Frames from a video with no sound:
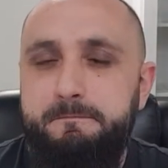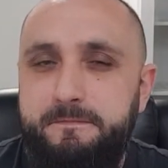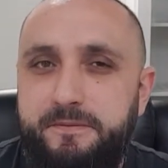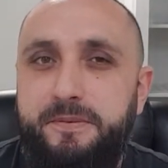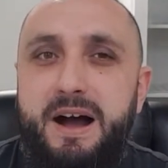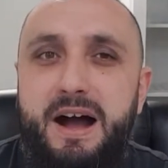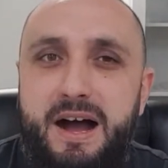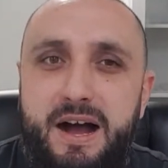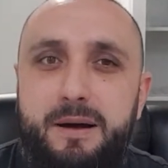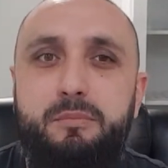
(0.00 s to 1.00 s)

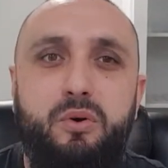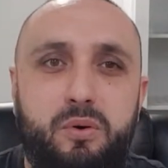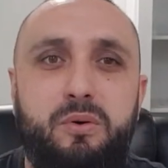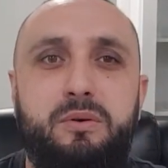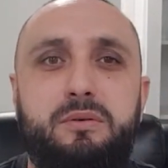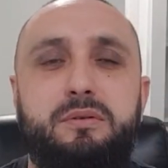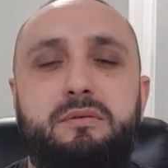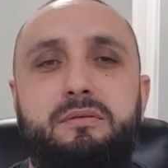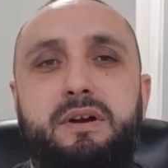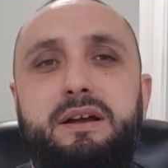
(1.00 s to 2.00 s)
far more,
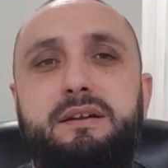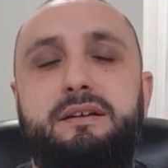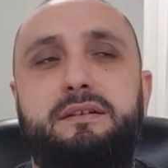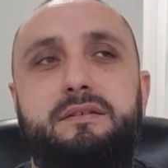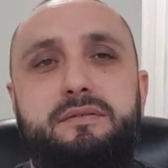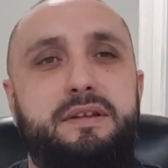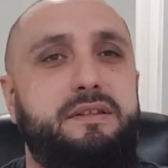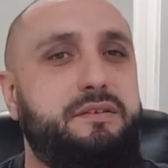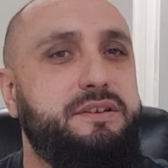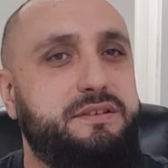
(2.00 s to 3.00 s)
right, than
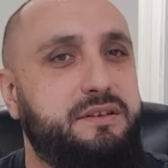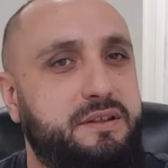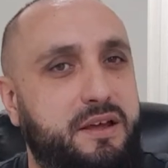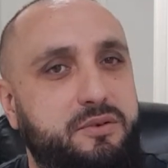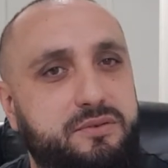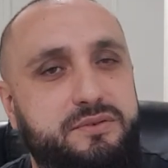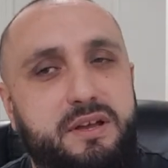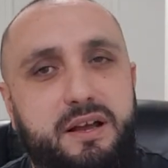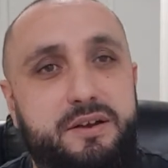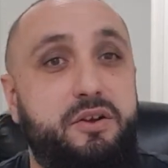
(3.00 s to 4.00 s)
there is those
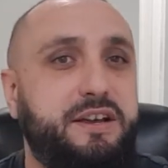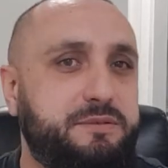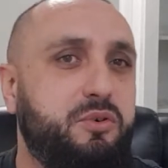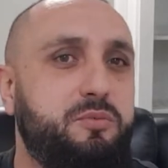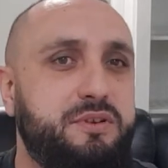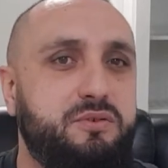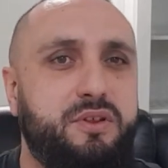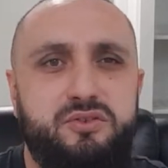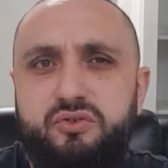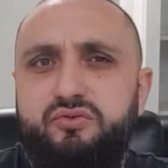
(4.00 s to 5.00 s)
nice moments or
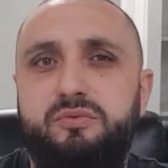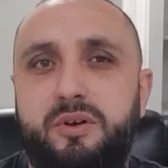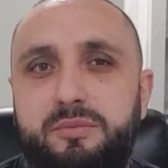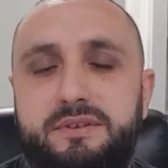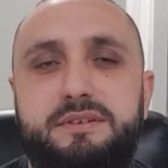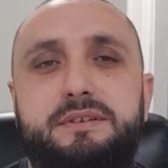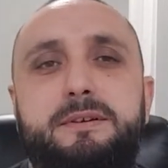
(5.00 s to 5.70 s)
those neutral moments.